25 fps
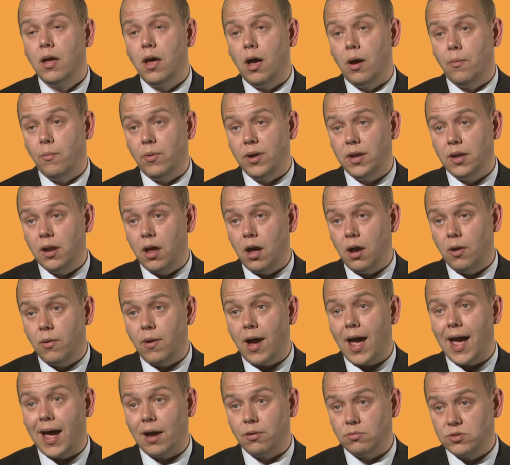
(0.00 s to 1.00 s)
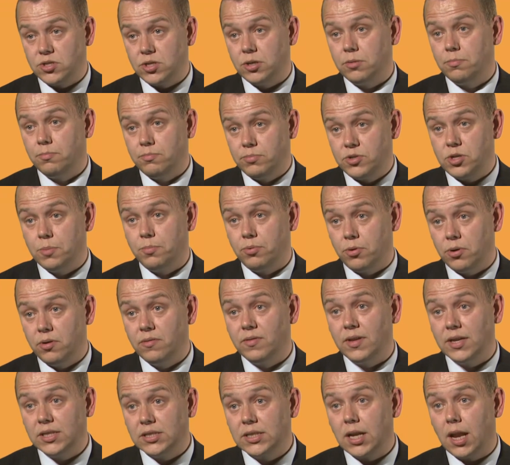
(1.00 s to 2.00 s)
and we know how to
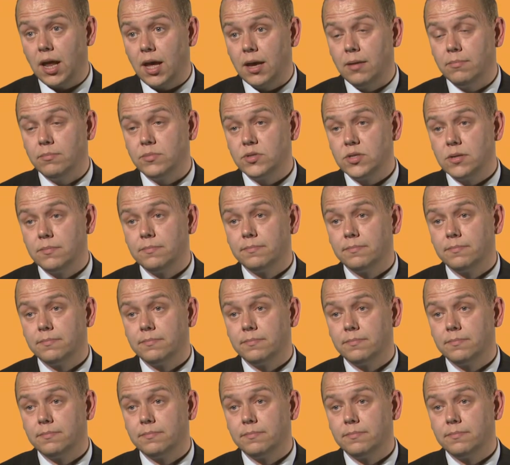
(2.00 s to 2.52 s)
prove these claims.